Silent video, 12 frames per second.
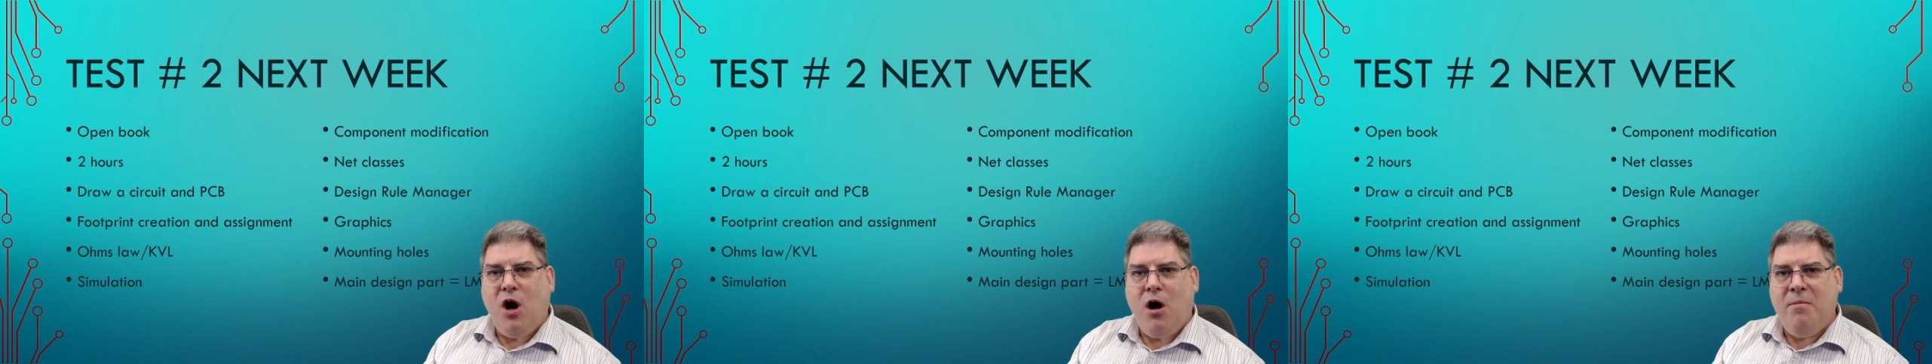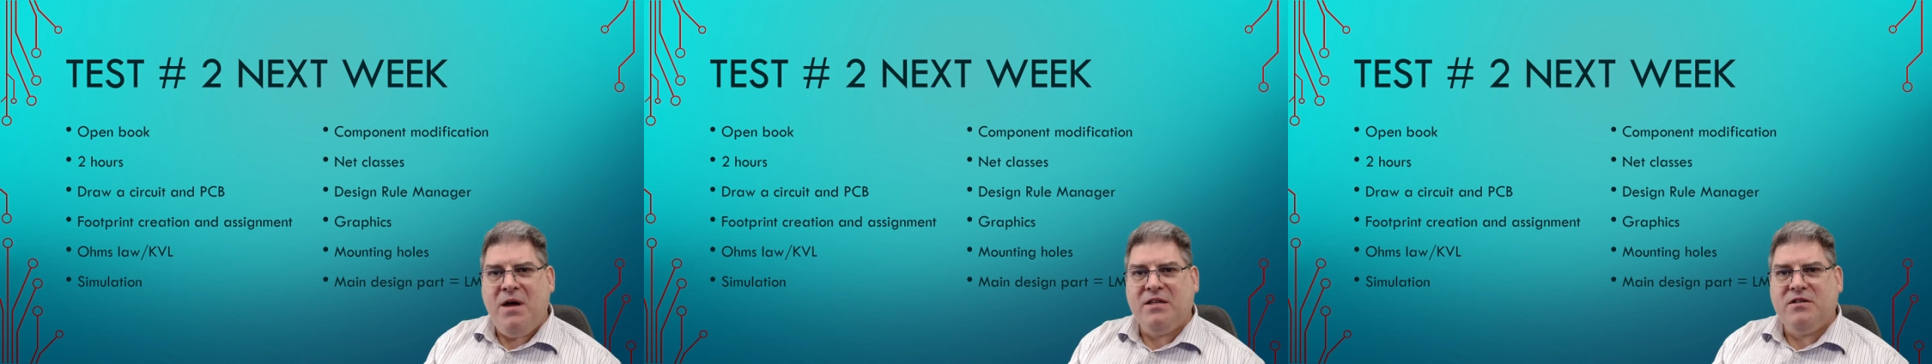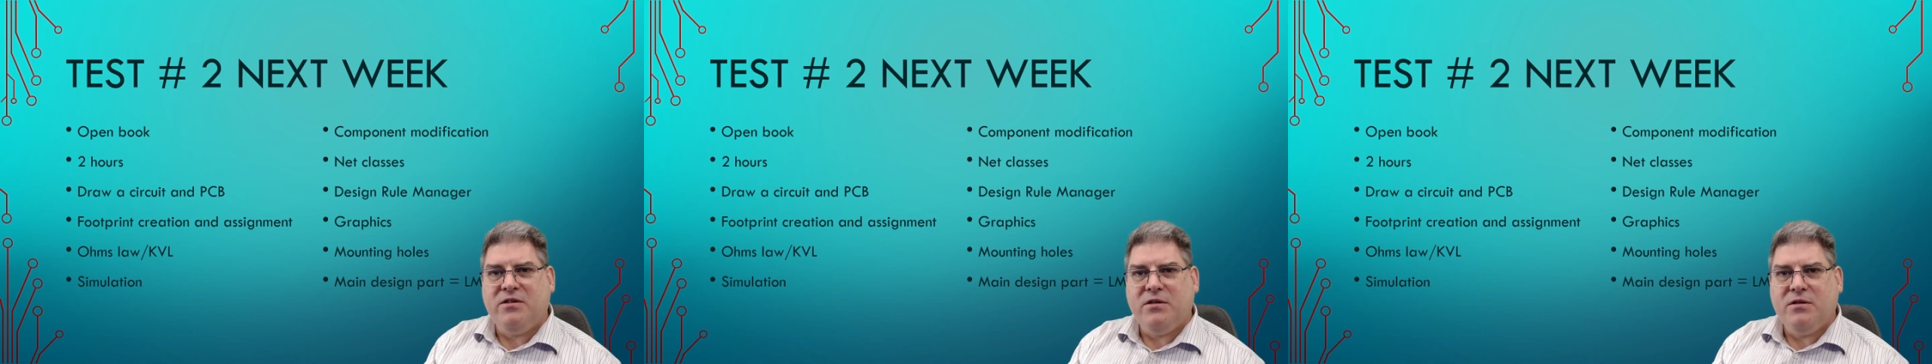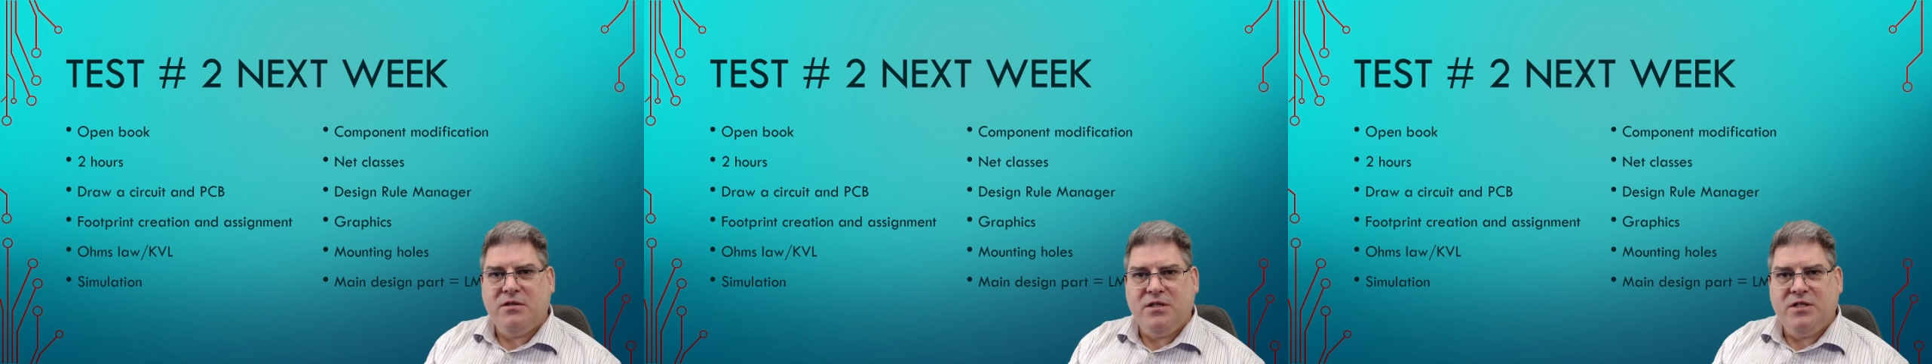comments,
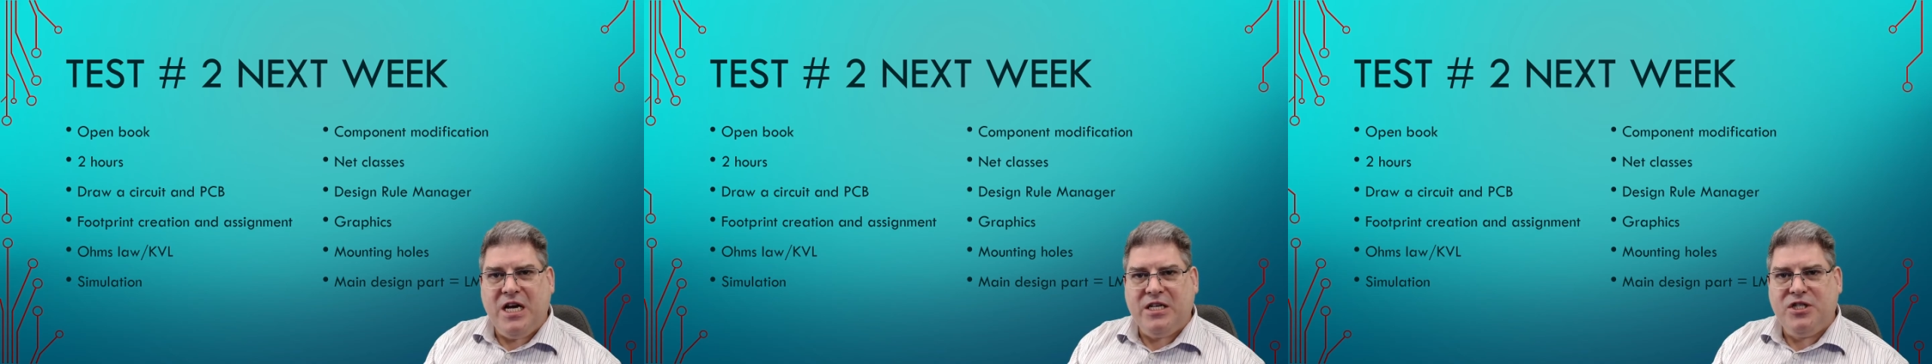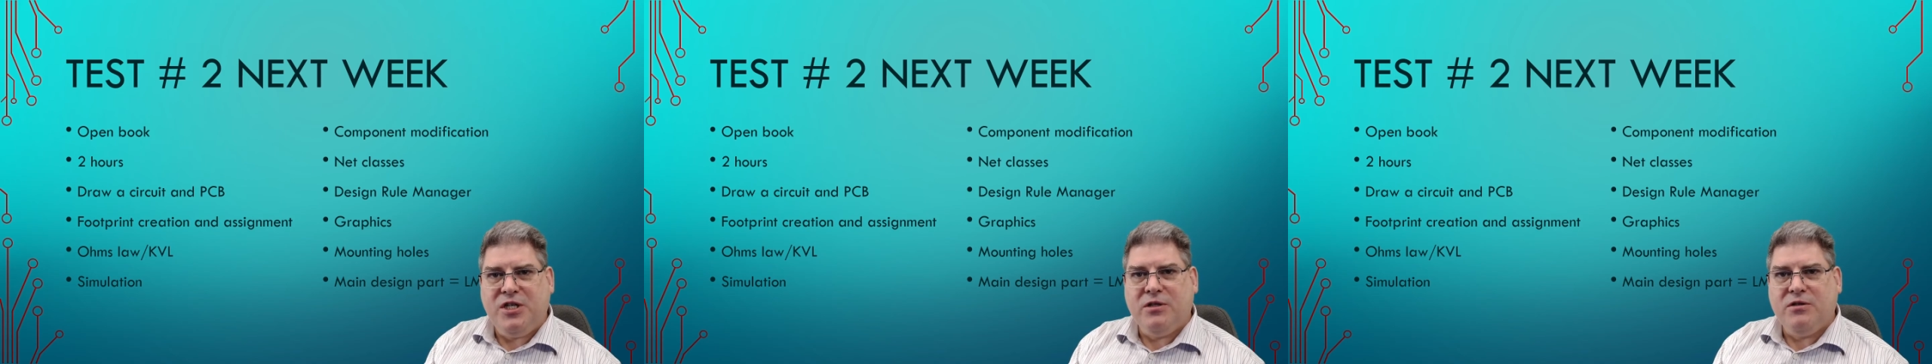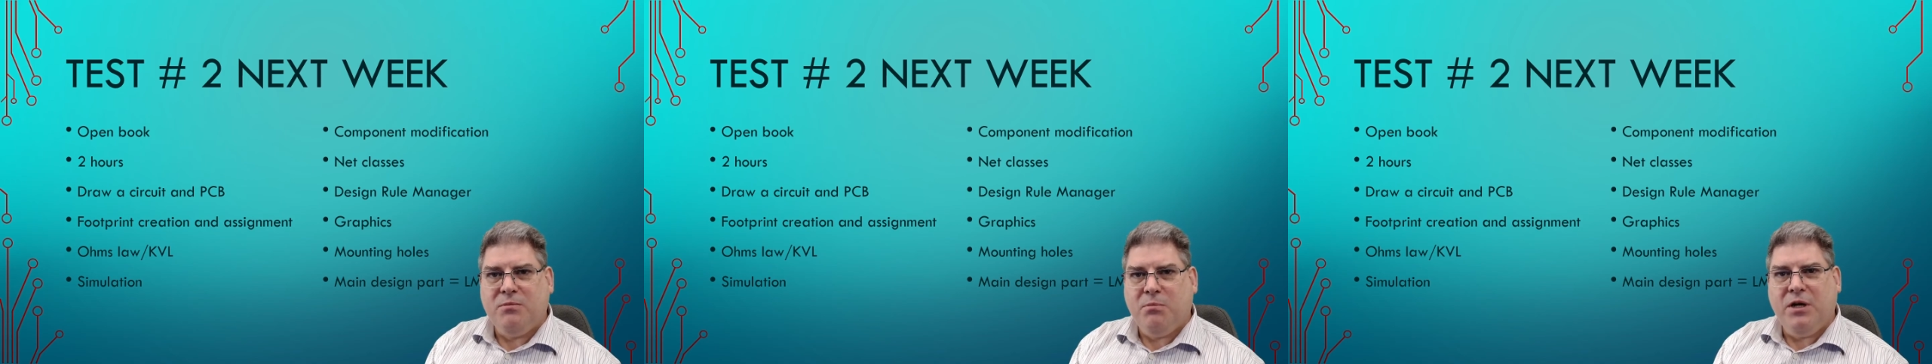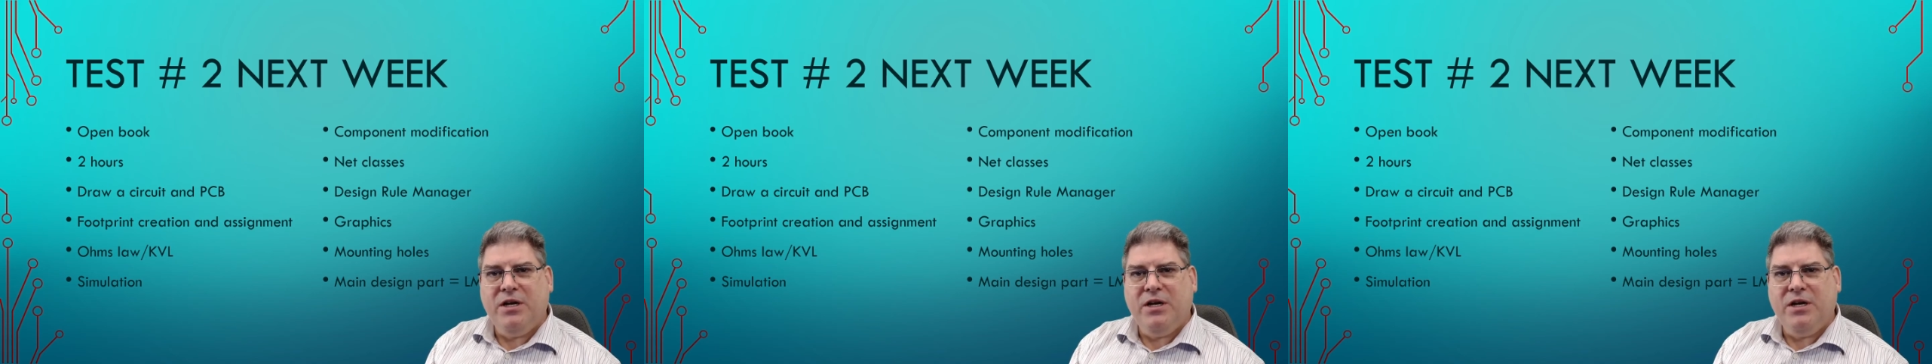suggestions,